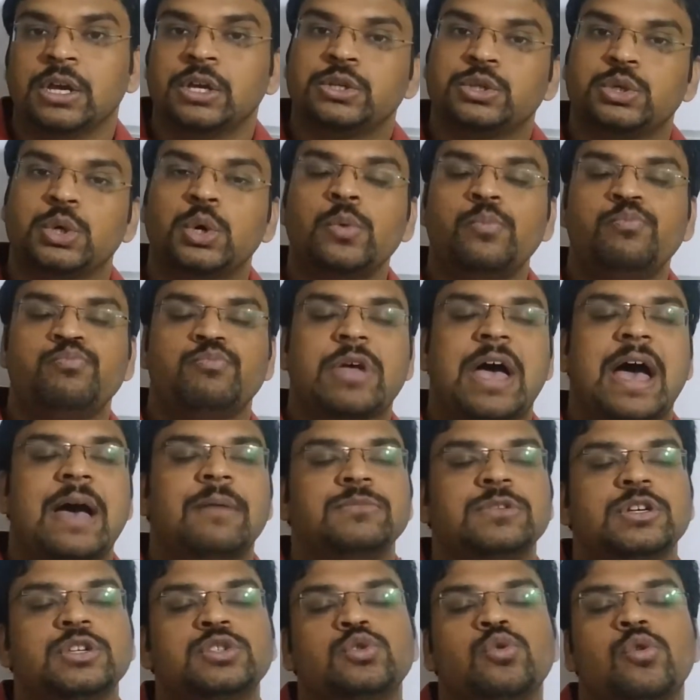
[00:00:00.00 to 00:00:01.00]
so I'm
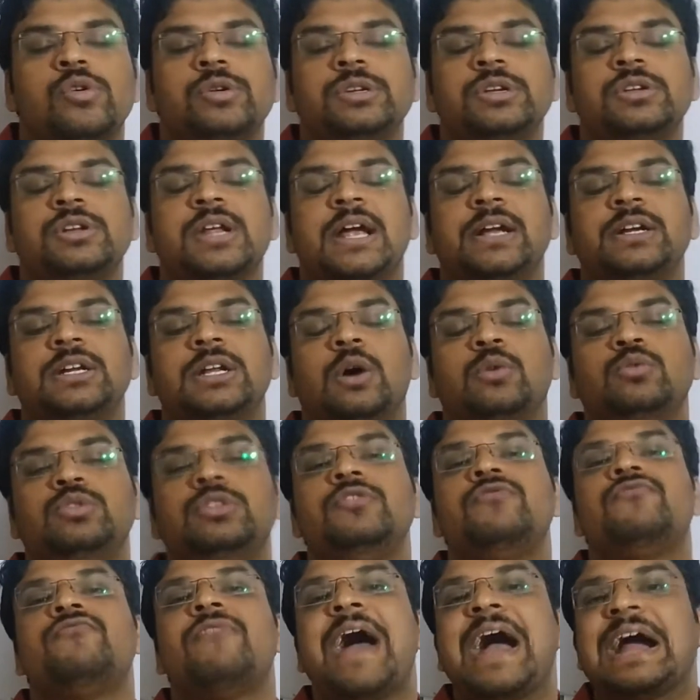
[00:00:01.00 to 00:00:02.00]
just going to write down
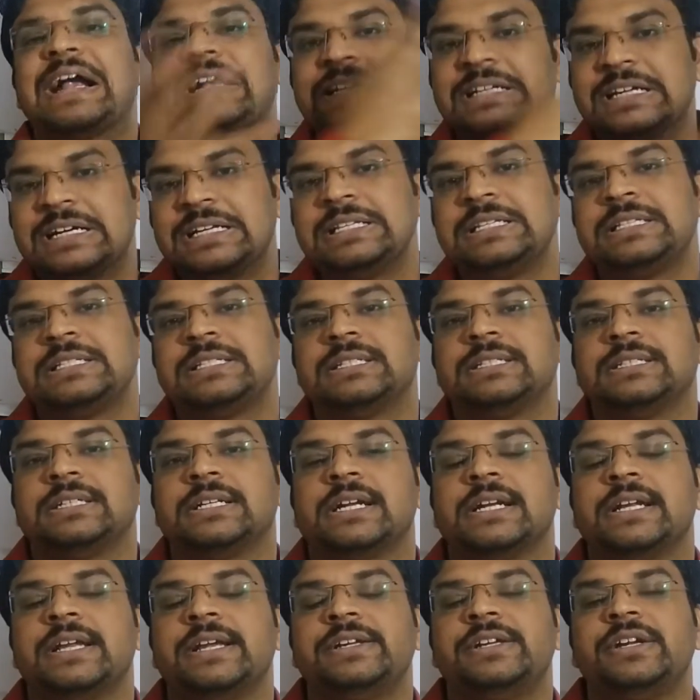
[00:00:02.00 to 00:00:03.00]
the factors
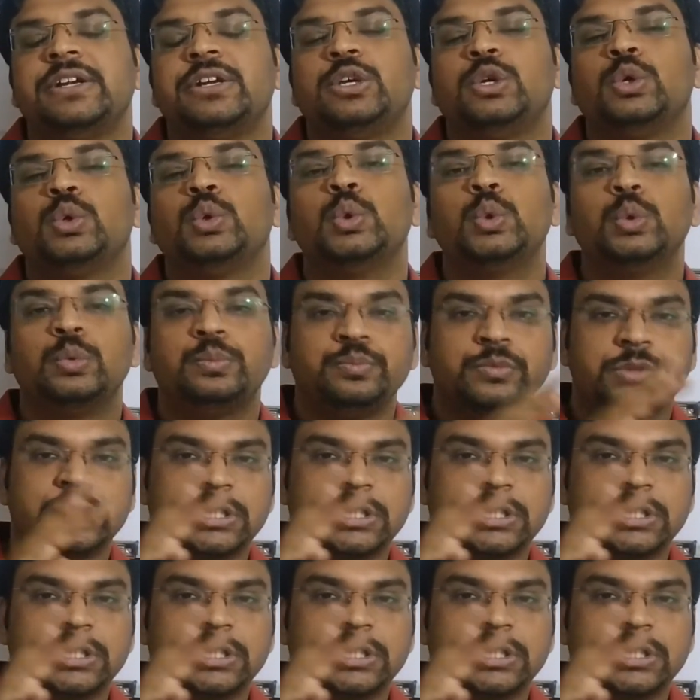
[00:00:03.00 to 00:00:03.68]
related to